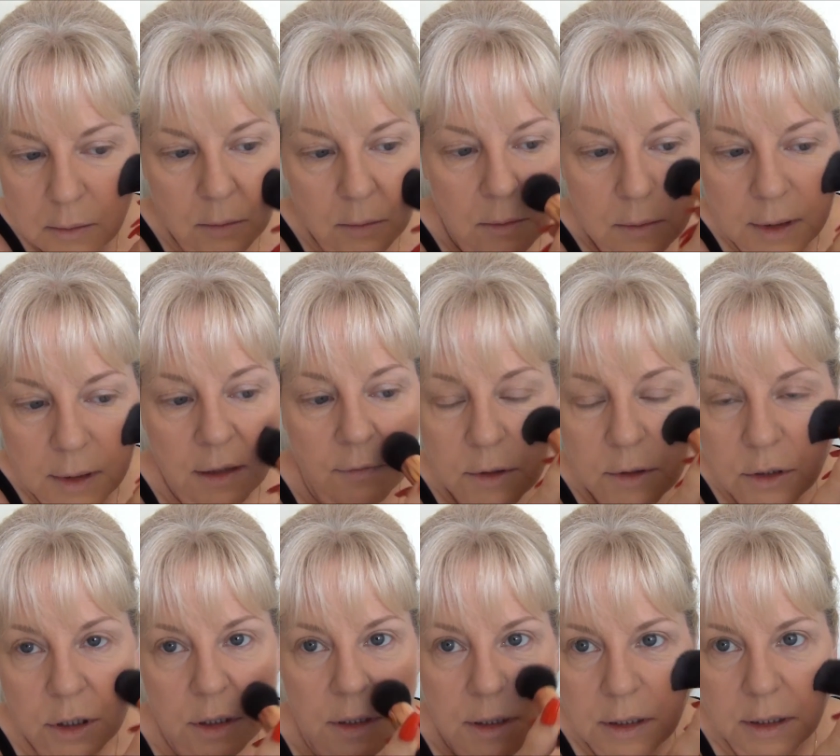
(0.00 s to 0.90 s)
or even
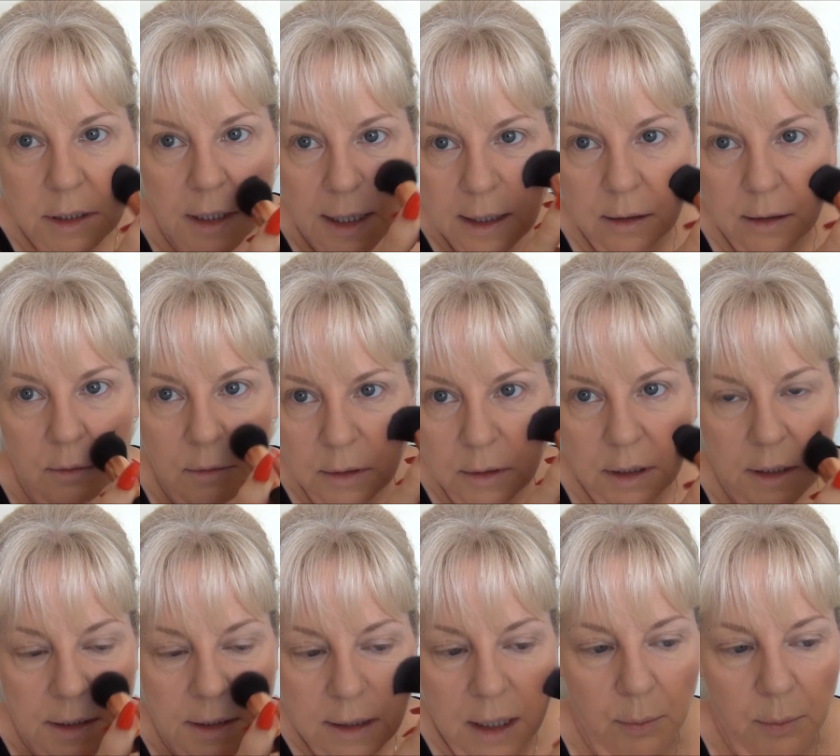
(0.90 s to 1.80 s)
just staying on
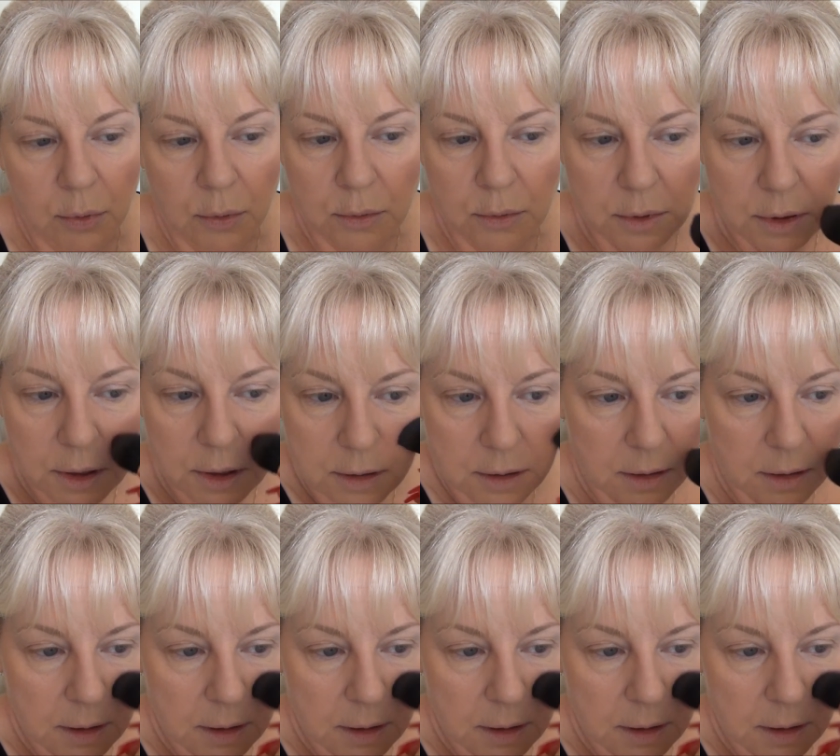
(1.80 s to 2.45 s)
these apples.